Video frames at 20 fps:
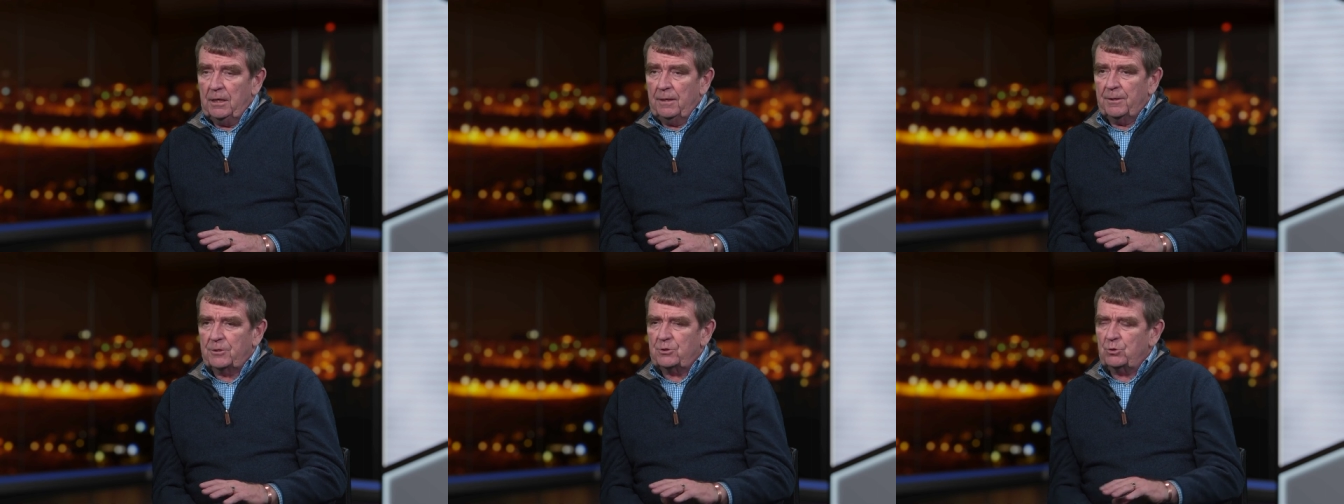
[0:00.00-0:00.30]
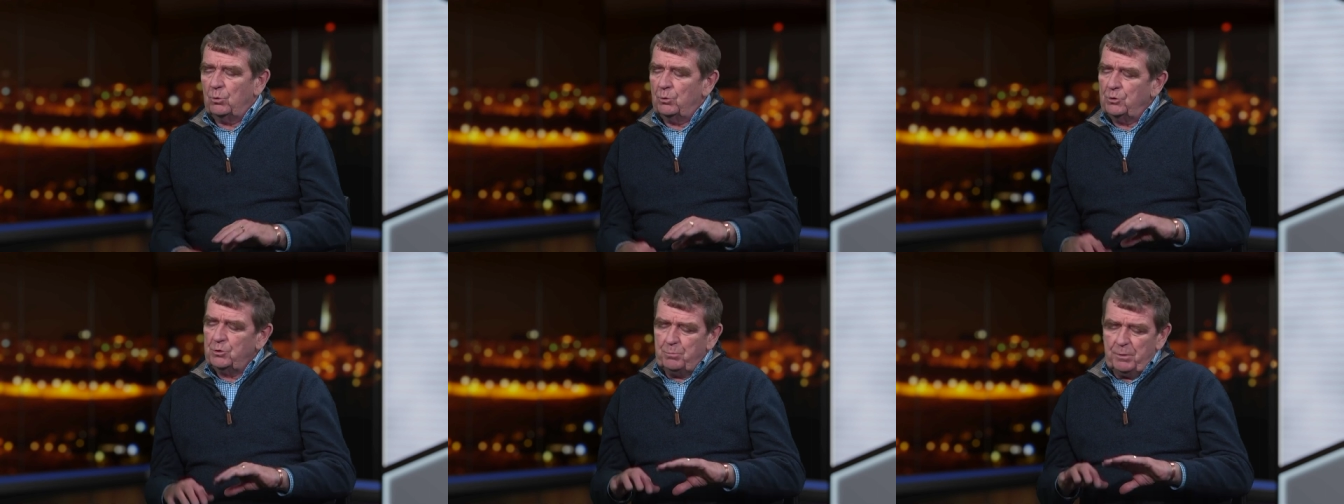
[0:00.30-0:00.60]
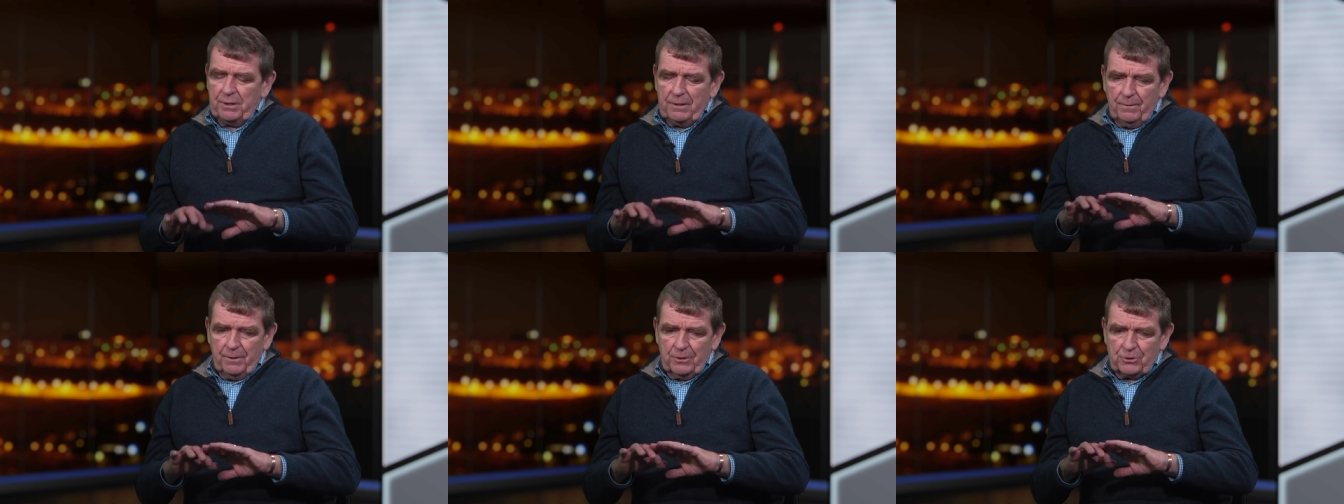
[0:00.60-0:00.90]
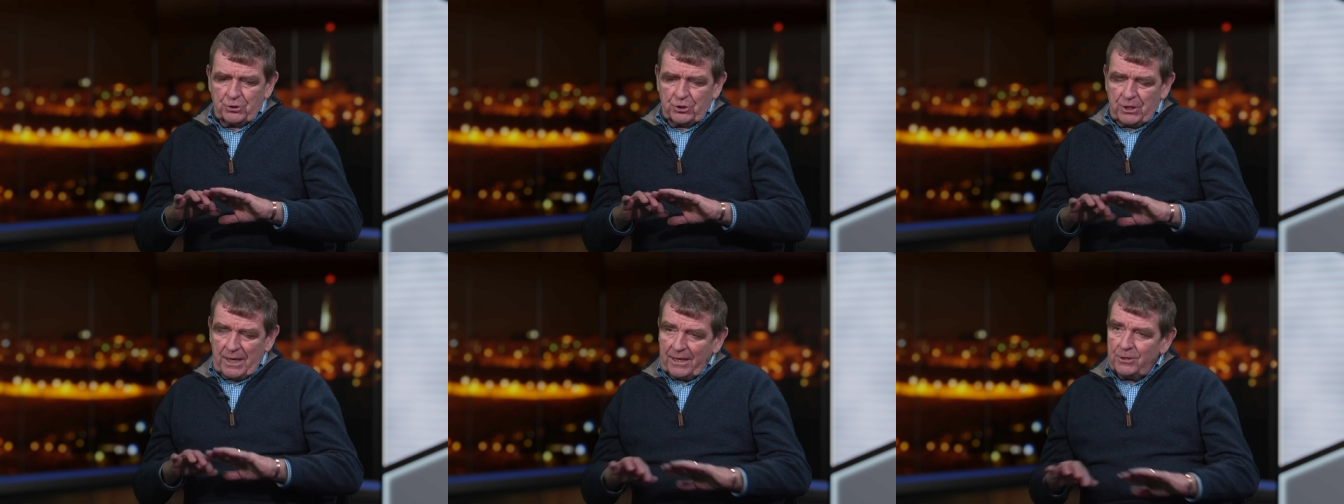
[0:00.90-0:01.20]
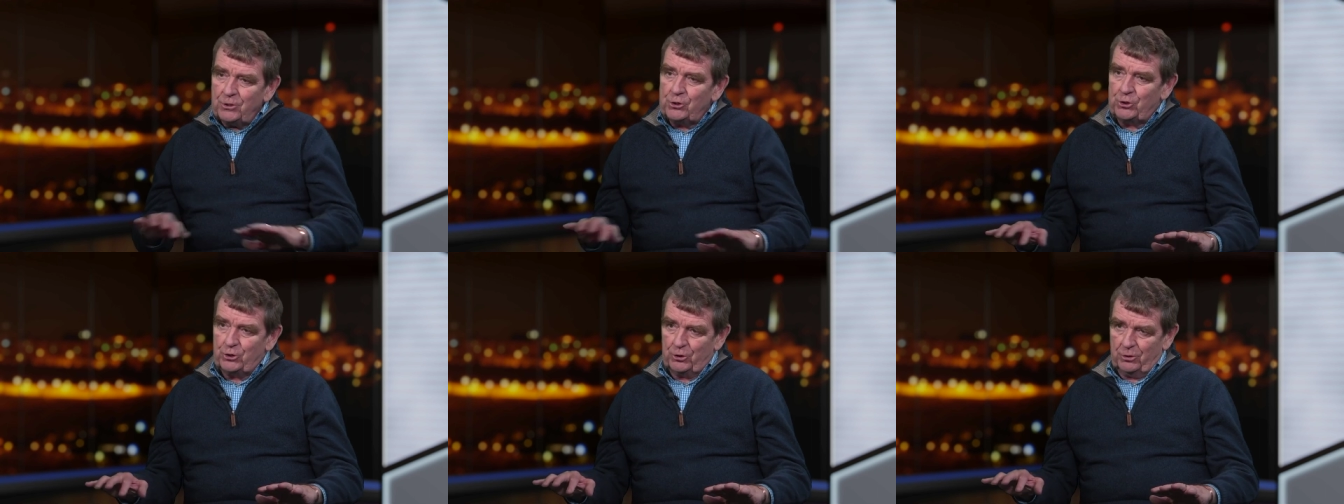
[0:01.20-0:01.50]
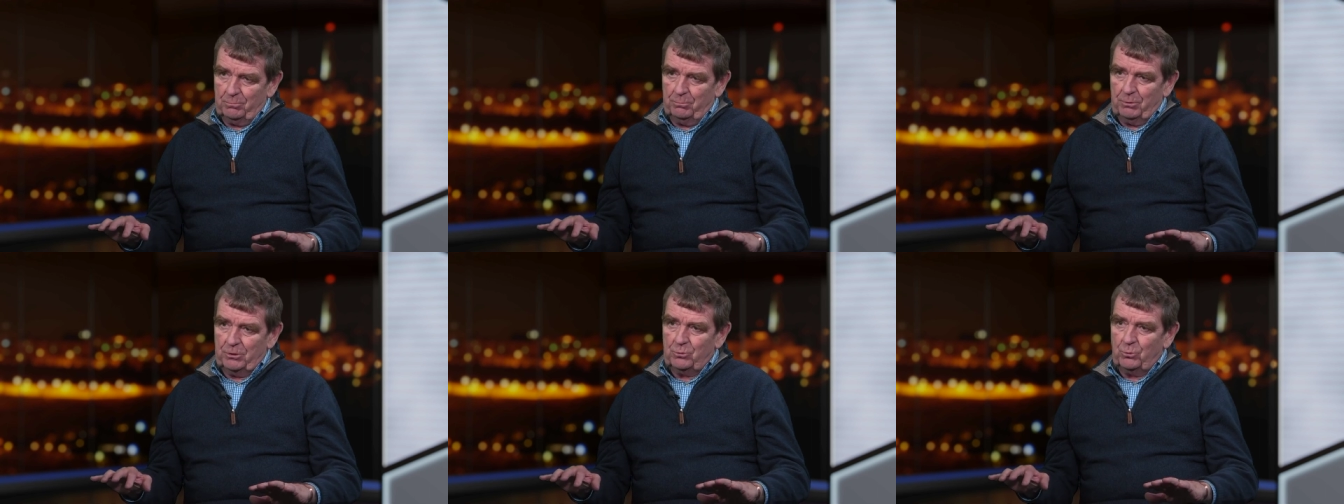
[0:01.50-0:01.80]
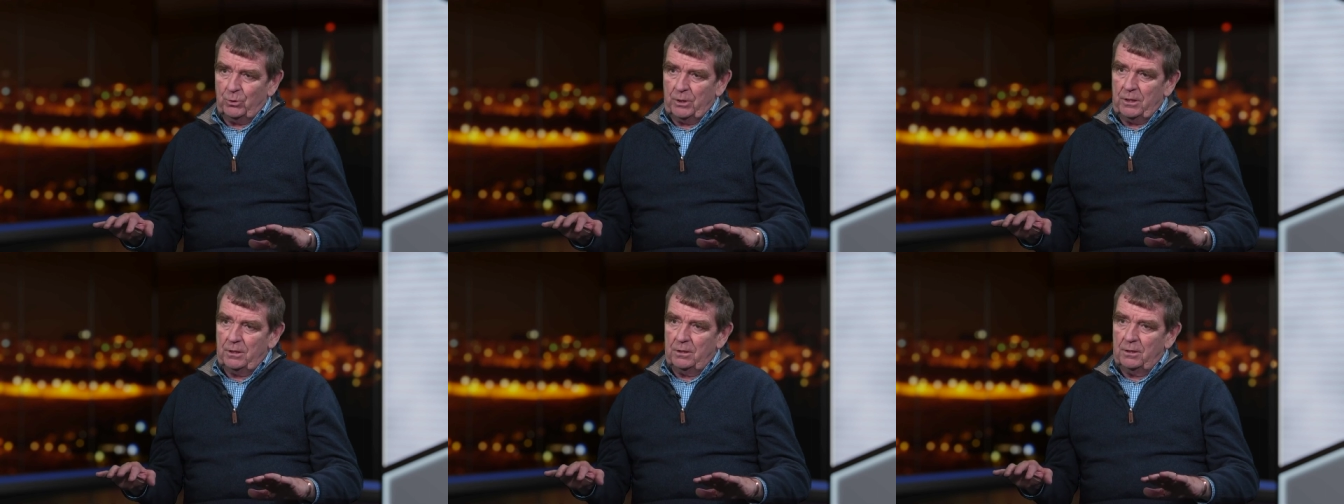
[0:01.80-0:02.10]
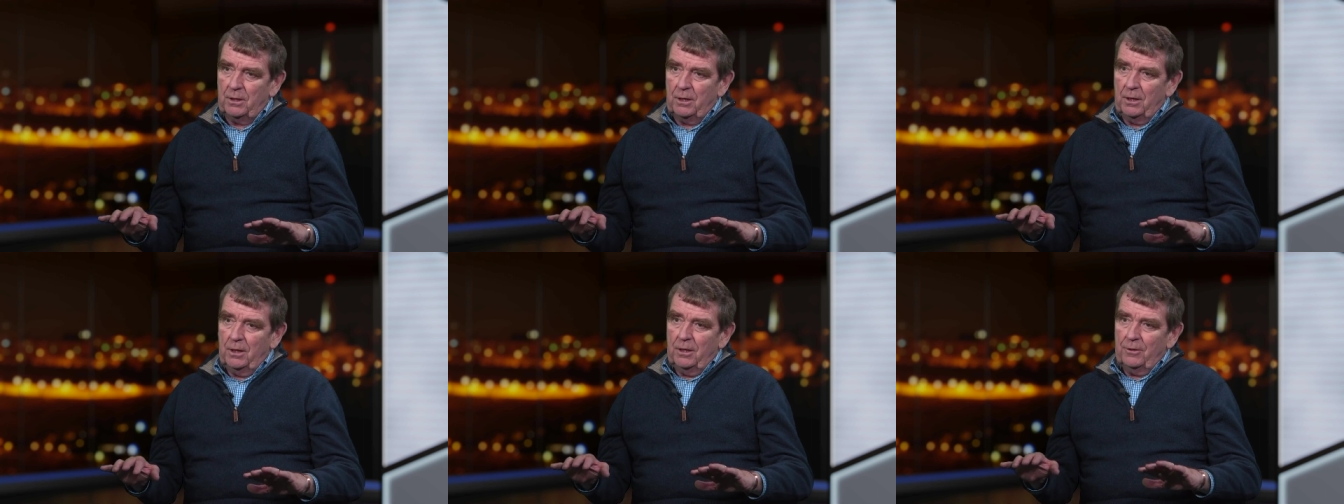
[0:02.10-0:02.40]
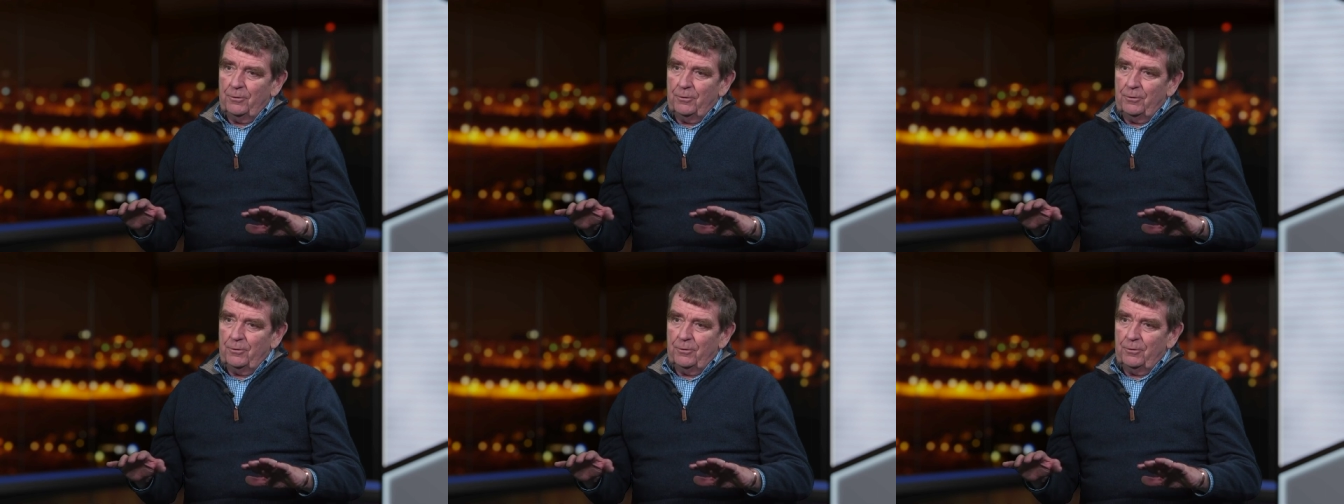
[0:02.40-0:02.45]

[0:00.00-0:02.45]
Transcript: There's always been this tension between